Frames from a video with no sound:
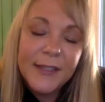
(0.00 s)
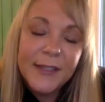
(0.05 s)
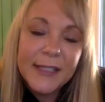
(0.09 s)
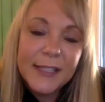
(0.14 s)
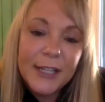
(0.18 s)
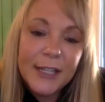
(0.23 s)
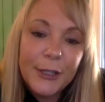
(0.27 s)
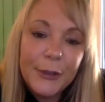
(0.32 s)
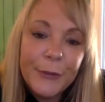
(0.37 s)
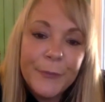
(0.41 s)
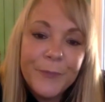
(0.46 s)
can
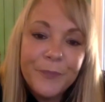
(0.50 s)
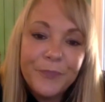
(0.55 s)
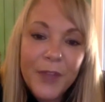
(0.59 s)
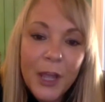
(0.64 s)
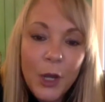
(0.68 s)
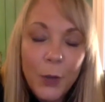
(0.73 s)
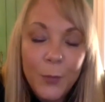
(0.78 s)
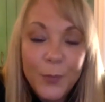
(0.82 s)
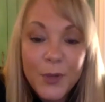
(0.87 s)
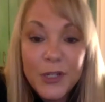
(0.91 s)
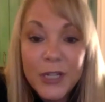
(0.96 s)

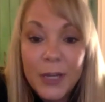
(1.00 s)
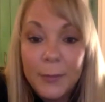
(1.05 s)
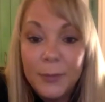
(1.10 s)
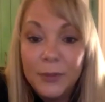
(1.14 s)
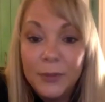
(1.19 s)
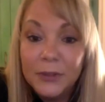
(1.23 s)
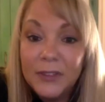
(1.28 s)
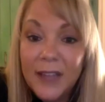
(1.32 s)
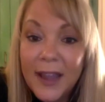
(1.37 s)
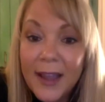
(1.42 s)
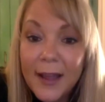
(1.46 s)
also help
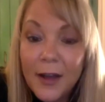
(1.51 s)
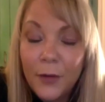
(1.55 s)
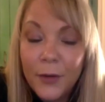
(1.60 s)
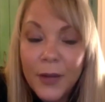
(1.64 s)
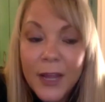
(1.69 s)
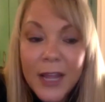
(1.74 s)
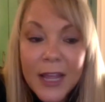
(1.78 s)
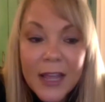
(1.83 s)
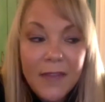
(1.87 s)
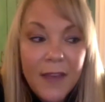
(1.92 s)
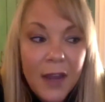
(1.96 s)
you double
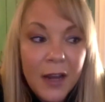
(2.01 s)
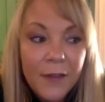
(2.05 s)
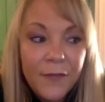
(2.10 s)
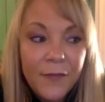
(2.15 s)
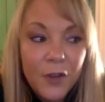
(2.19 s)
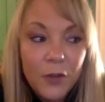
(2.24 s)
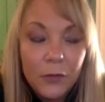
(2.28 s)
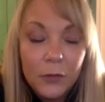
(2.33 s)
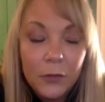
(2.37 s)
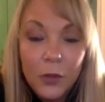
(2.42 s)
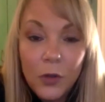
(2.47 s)
down
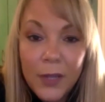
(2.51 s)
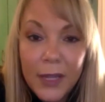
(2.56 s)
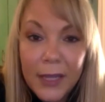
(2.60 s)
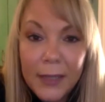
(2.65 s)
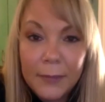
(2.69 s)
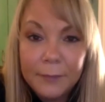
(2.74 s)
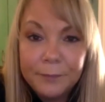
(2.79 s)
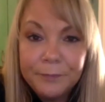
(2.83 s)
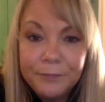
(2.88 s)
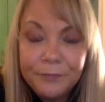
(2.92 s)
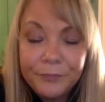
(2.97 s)
that if you're
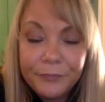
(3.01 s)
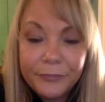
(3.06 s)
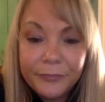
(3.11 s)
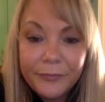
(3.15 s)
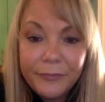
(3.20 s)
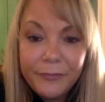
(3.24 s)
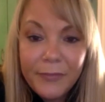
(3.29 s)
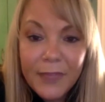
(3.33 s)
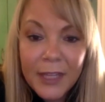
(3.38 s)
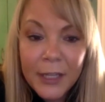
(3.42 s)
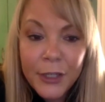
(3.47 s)

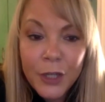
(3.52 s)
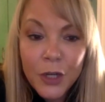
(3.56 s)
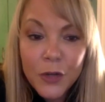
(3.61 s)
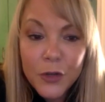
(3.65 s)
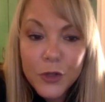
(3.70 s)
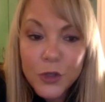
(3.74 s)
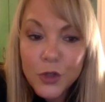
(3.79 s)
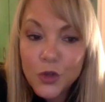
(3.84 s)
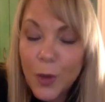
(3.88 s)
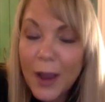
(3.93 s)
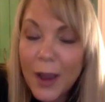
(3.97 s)
looking,
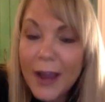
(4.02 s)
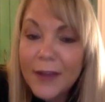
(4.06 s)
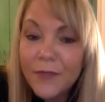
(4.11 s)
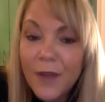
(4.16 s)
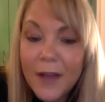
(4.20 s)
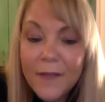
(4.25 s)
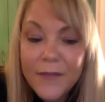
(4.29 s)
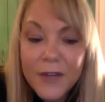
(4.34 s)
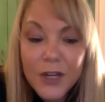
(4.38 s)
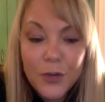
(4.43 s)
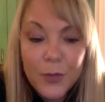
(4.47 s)
you know, to
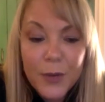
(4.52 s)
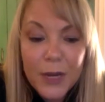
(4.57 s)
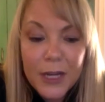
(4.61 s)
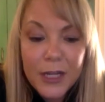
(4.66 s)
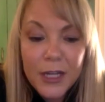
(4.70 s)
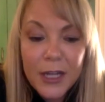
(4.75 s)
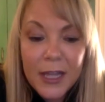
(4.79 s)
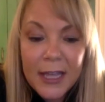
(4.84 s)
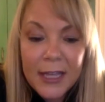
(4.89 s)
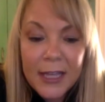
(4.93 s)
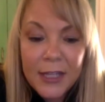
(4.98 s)
drive
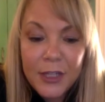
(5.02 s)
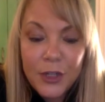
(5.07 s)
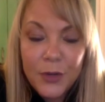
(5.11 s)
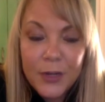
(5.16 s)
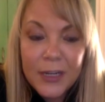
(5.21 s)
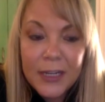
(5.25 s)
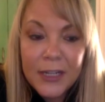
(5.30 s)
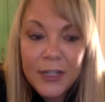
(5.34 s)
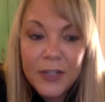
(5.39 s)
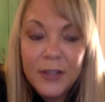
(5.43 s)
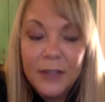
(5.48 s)
revenue in,
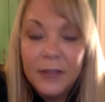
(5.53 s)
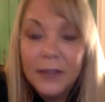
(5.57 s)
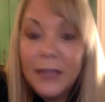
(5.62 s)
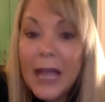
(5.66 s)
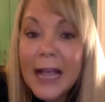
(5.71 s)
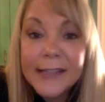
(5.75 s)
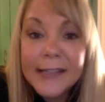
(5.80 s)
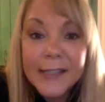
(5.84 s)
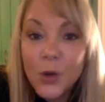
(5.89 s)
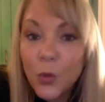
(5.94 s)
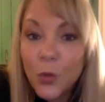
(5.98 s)
and you're in
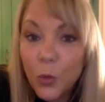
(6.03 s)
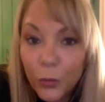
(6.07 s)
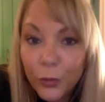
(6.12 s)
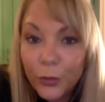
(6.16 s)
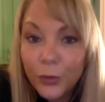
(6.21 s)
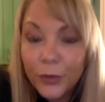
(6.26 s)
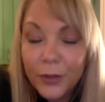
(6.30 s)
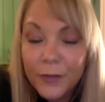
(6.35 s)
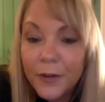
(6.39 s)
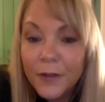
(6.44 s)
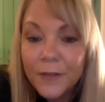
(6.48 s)
the last
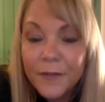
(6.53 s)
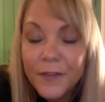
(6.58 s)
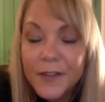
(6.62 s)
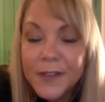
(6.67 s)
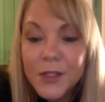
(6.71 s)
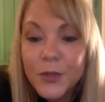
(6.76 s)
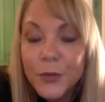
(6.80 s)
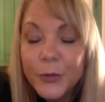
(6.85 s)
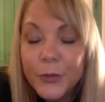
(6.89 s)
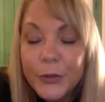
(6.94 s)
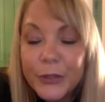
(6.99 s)
quarter of
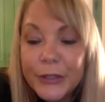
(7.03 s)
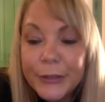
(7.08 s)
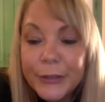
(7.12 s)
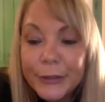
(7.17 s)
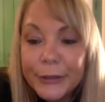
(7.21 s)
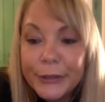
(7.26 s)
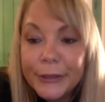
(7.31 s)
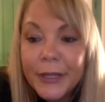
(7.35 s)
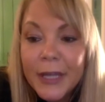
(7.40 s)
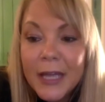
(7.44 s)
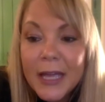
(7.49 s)
your
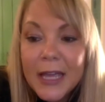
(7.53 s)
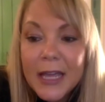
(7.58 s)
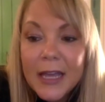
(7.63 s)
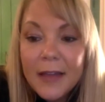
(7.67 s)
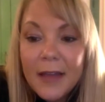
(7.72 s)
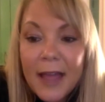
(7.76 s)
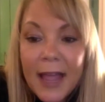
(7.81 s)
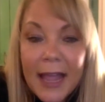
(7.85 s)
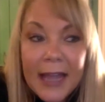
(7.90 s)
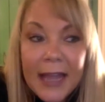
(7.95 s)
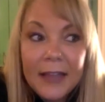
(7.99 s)
fiscal year,
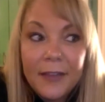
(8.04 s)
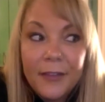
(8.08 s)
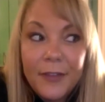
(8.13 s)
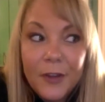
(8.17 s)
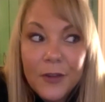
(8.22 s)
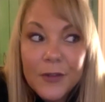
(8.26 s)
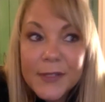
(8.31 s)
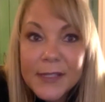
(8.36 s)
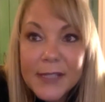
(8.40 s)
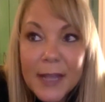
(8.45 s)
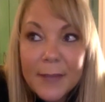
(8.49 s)

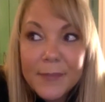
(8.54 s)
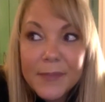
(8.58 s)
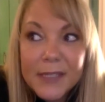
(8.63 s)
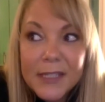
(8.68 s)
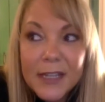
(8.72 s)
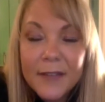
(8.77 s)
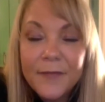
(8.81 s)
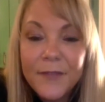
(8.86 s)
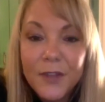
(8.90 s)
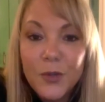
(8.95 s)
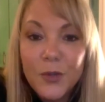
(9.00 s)
hey, there's
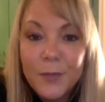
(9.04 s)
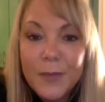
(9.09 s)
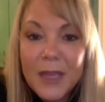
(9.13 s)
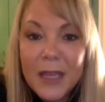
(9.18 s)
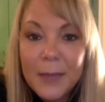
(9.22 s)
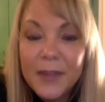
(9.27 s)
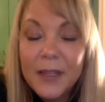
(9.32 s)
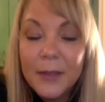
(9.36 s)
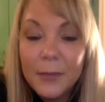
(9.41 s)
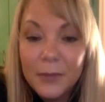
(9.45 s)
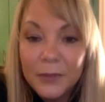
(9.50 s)
some stuff
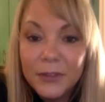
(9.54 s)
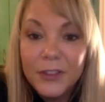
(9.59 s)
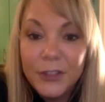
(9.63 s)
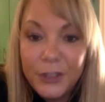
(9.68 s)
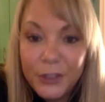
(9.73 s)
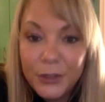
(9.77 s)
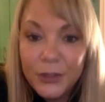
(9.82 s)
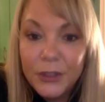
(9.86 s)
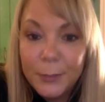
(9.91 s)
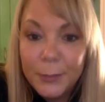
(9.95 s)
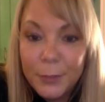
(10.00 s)
you may be
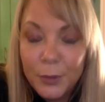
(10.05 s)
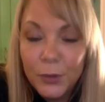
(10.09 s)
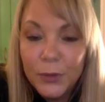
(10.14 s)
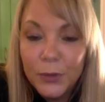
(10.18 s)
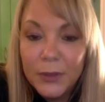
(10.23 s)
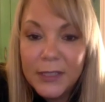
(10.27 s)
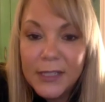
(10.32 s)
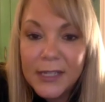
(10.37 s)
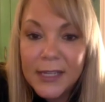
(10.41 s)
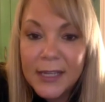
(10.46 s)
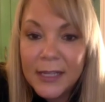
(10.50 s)
able to do
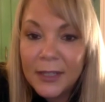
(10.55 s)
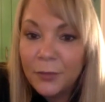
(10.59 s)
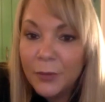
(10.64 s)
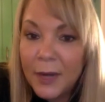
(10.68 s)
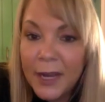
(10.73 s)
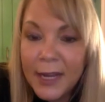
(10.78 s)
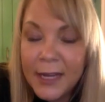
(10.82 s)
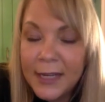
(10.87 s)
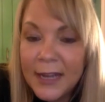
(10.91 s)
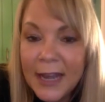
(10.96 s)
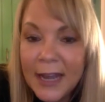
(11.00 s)
to pull it
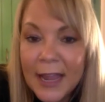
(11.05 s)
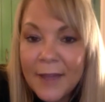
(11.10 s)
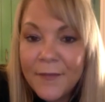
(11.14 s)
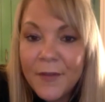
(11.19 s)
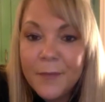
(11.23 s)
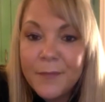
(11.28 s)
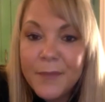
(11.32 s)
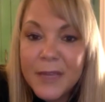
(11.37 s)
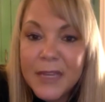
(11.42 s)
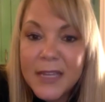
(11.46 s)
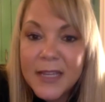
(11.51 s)
in,
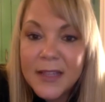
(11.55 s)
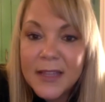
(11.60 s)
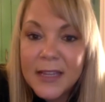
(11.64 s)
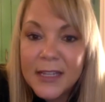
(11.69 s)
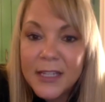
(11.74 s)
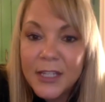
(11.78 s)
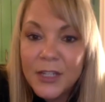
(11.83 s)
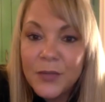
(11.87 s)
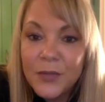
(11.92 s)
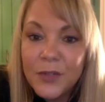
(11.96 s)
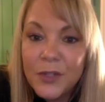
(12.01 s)
right? Have it
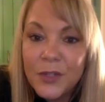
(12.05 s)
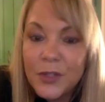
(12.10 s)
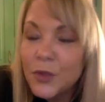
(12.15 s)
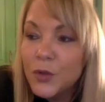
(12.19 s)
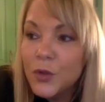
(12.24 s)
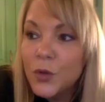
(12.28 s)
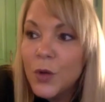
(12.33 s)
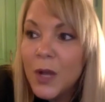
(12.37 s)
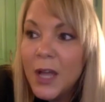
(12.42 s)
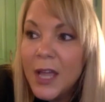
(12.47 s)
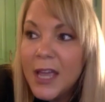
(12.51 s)
be that
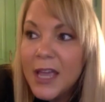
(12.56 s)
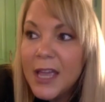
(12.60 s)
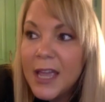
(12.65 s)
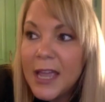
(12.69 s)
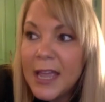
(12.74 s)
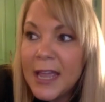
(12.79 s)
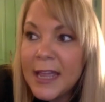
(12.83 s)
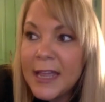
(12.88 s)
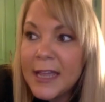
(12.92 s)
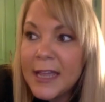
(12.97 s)
you do